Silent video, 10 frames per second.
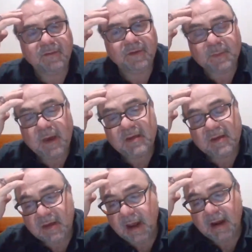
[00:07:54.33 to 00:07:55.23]
care of his
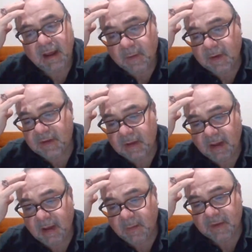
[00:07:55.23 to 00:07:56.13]
business, and he was
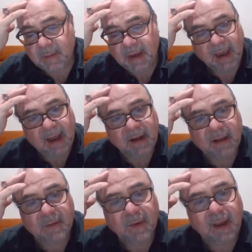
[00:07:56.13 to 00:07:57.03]
a mechanic
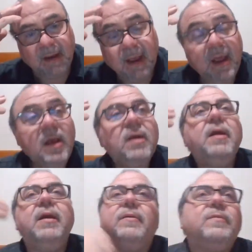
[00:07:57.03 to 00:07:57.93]
in the ring.
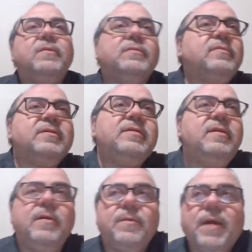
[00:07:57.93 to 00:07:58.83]
Listen,
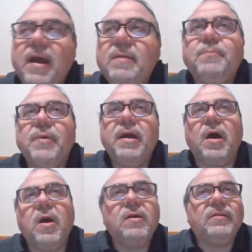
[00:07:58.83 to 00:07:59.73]
it kind of Bret
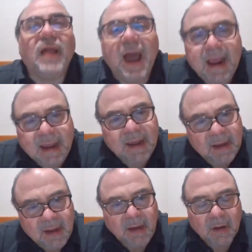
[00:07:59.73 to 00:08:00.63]
Hart like,
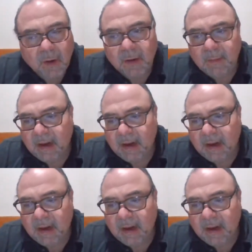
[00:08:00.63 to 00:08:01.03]
you know what I